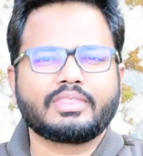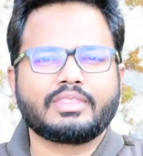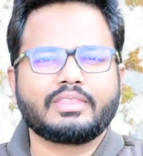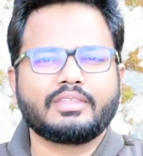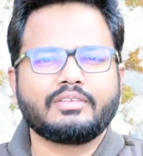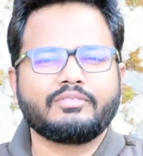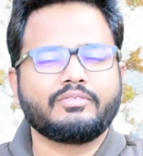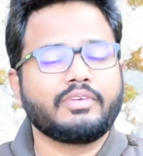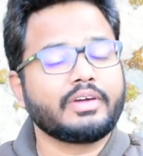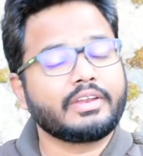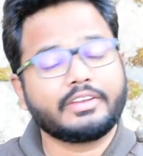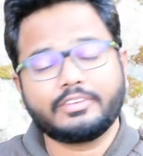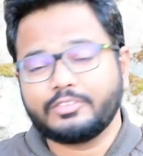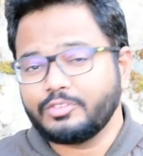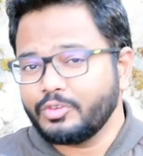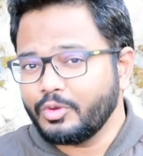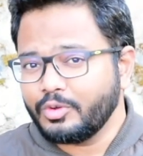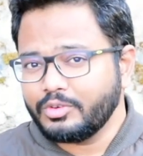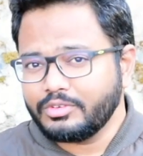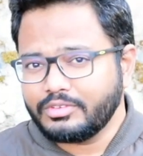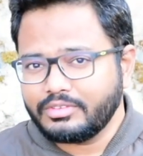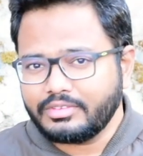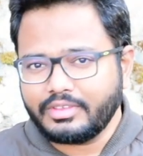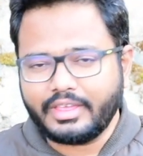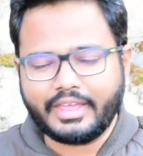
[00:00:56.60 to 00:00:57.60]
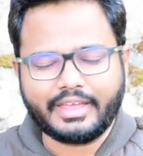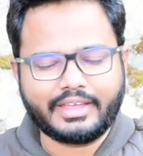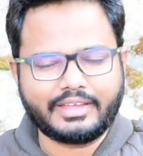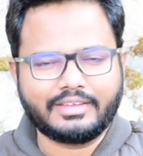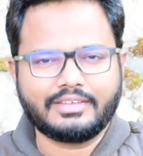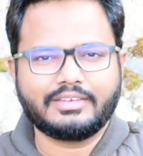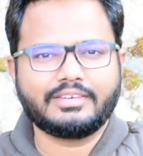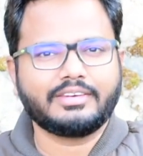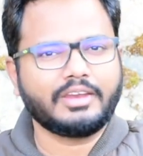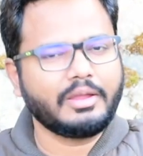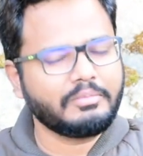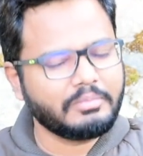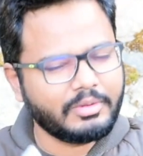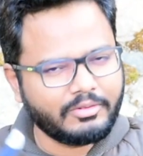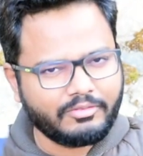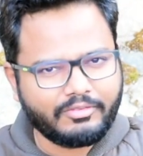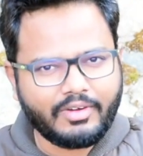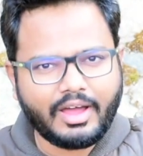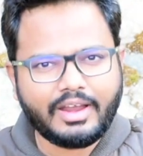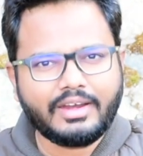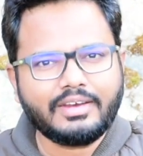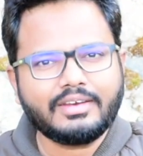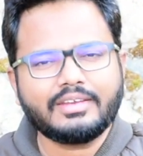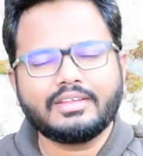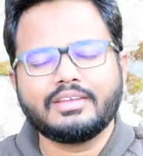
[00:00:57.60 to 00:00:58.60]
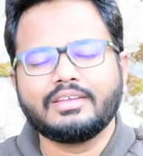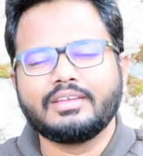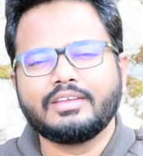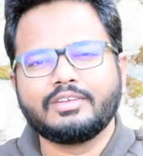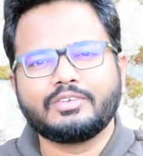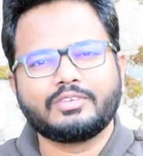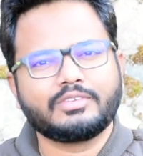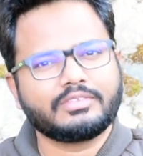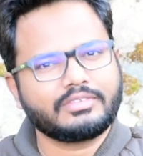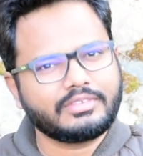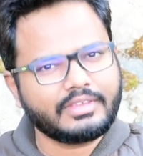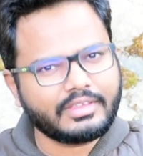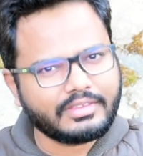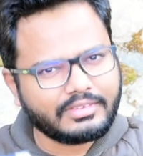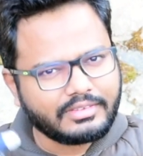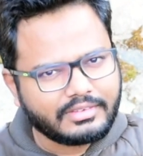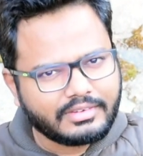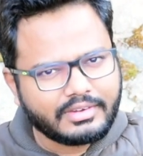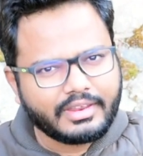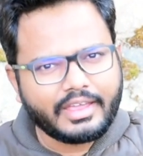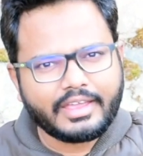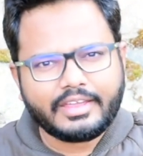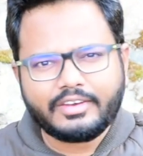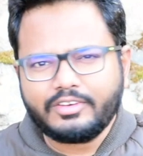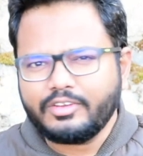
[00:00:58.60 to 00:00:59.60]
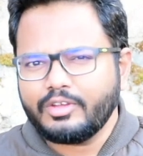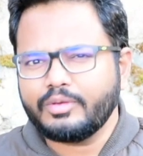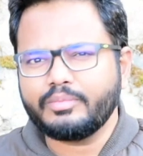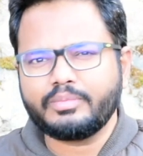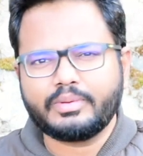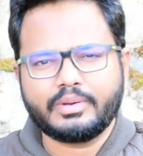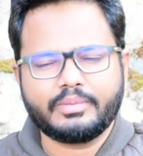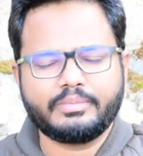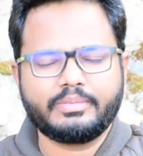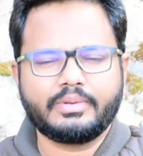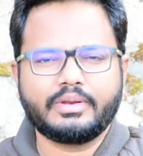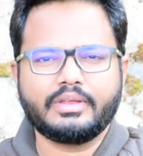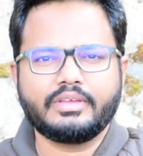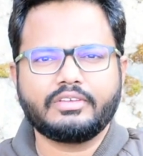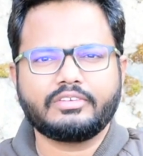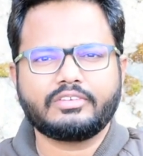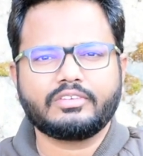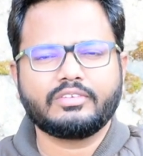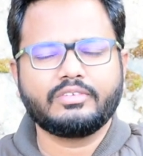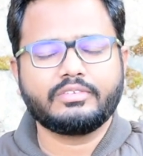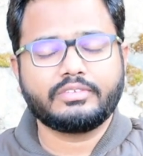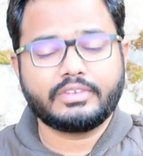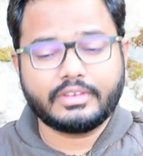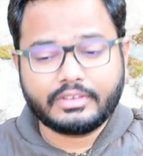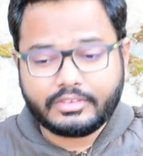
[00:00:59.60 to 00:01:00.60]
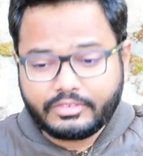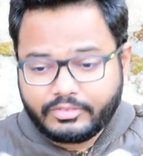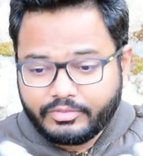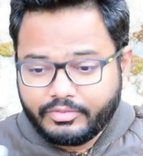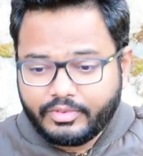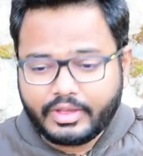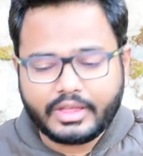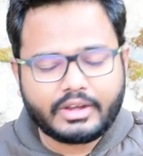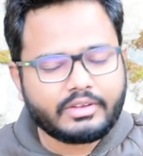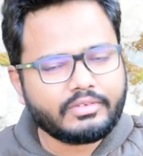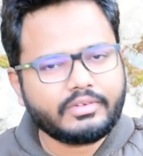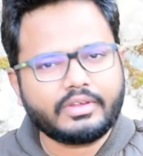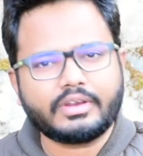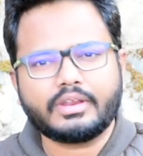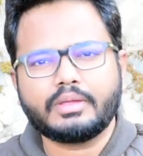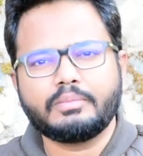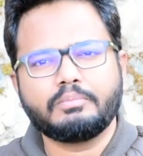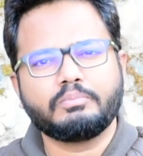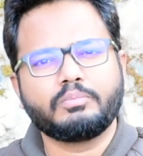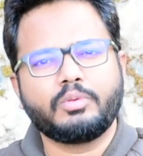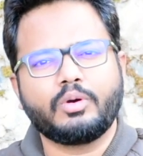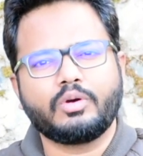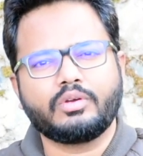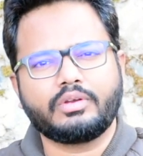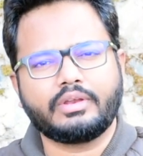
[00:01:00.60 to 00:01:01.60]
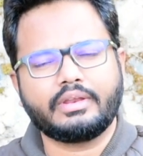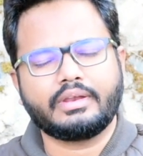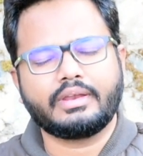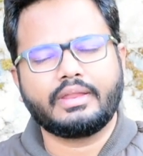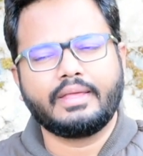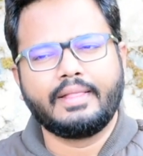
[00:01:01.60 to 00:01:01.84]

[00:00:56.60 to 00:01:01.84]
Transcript: For its own sake. Number one, to sustain your preparation, which is very, very important.